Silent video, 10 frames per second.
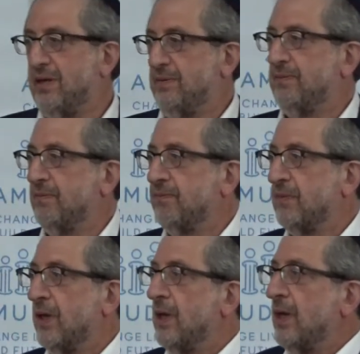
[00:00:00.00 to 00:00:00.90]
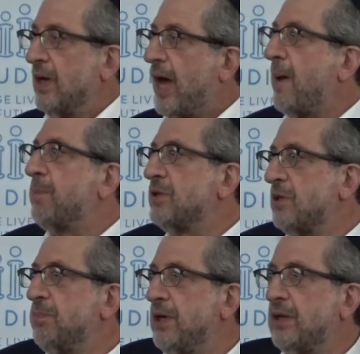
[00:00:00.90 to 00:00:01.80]
it
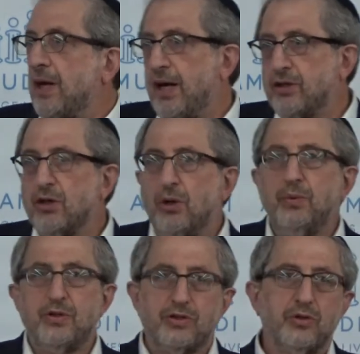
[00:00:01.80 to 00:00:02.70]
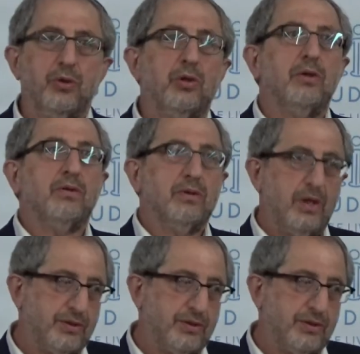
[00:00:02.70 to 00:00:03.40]
happened to be that I had to go to a school,